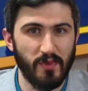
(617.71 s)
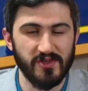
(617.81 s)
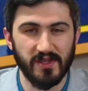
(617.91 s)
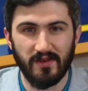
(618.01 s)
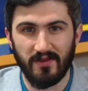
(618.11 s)

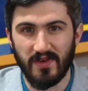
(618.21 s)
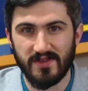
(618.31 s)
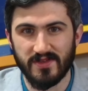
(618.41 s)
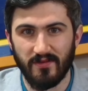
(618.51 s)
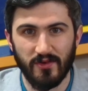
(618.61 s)
balls
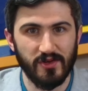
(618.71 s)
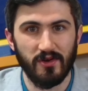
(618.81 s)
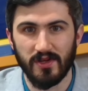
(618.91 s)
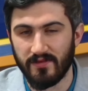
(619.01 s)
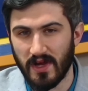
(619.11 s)
events and
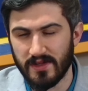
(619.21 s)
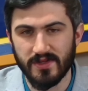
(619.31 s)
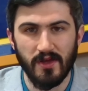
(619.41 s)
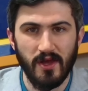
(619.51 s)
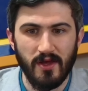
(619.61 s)
fraternity events.